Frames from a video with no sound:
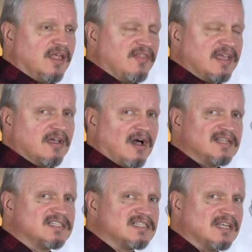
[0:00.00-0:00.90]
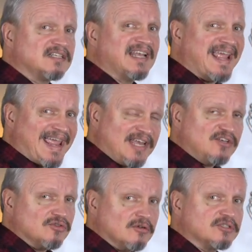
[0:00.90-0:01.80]
that God sent an
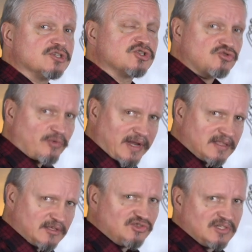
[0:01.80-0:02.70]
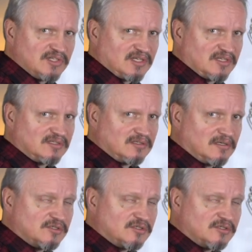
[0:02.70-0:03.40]
angel to strengthen Jesus